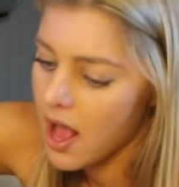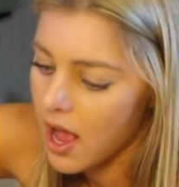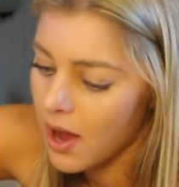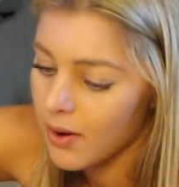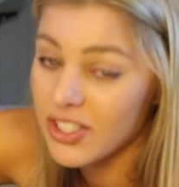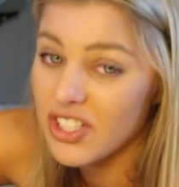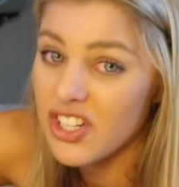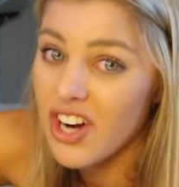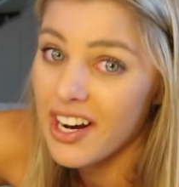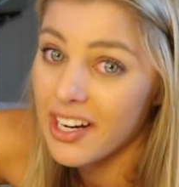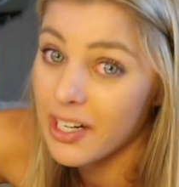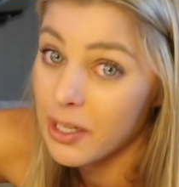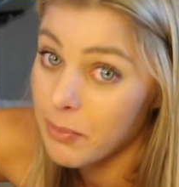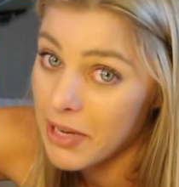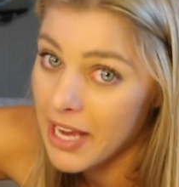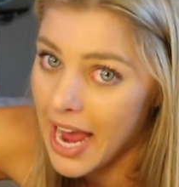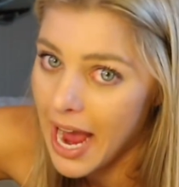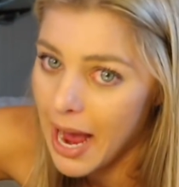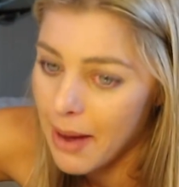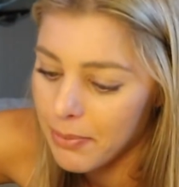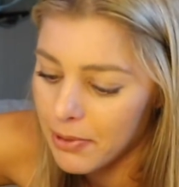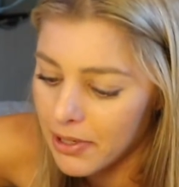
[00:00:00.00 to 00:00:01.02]
was not gonna be
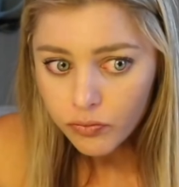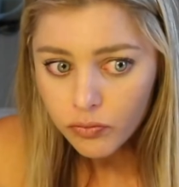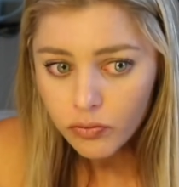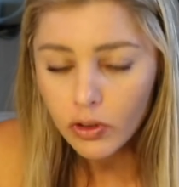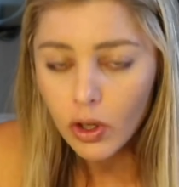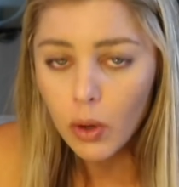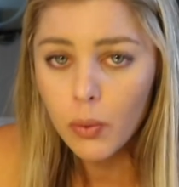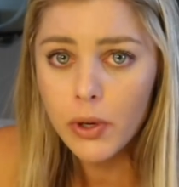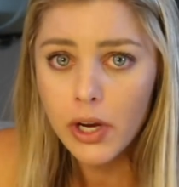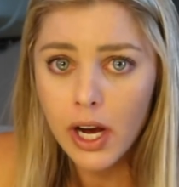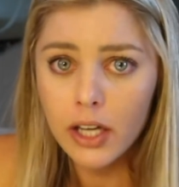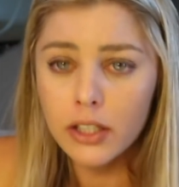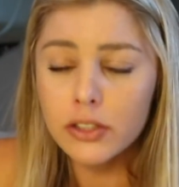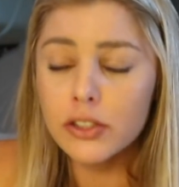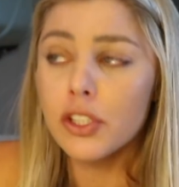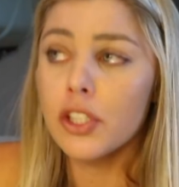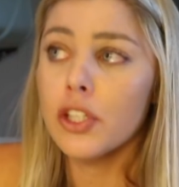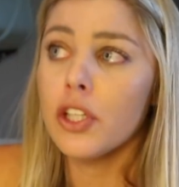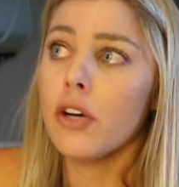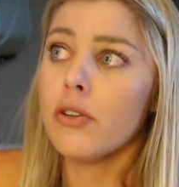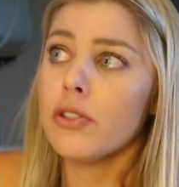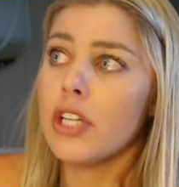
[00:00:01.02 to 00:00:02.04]
happy. Got up
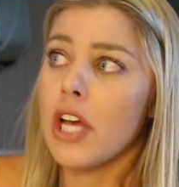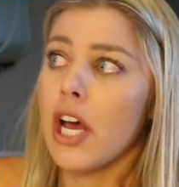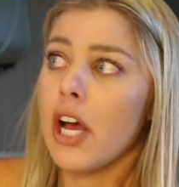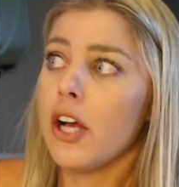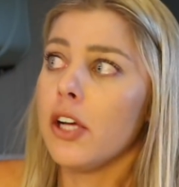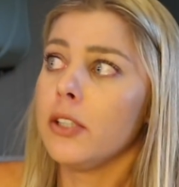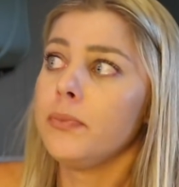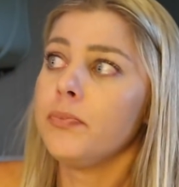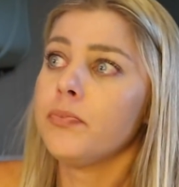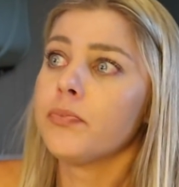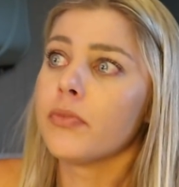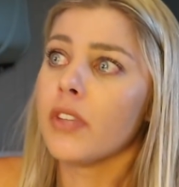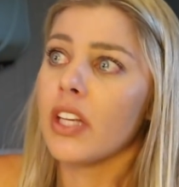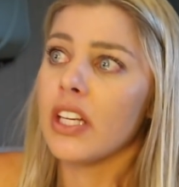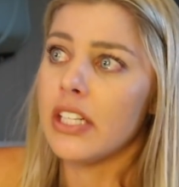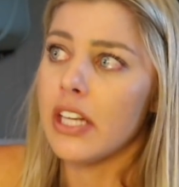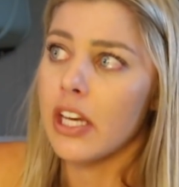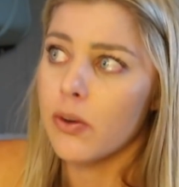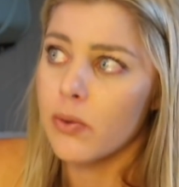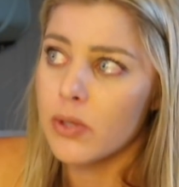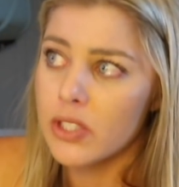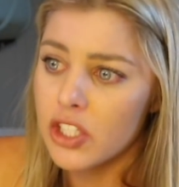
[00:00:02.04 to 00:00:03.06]
to the hotel,
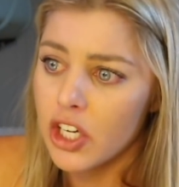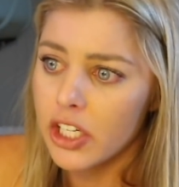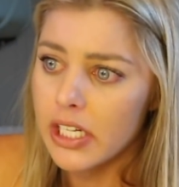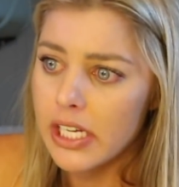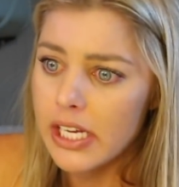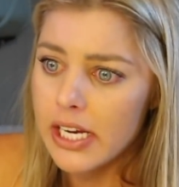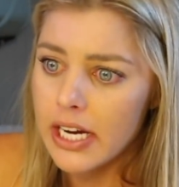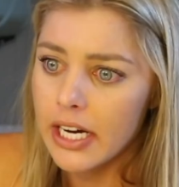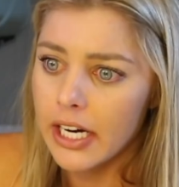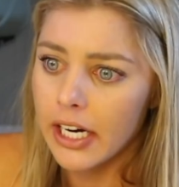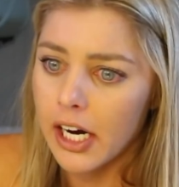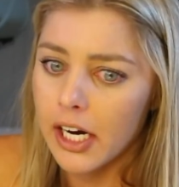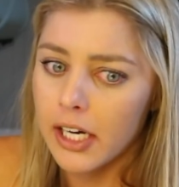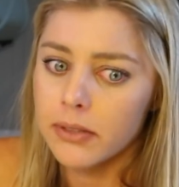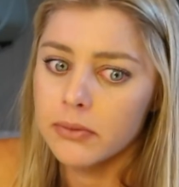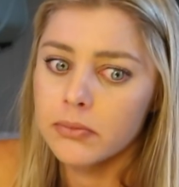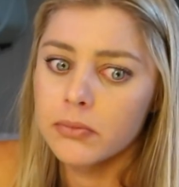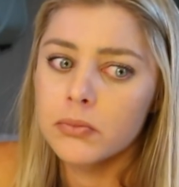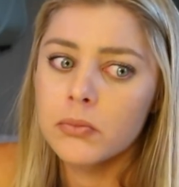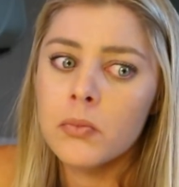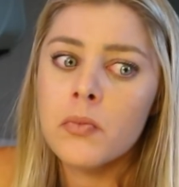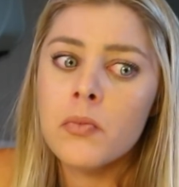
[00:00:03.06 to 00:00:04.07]
Nick was already here.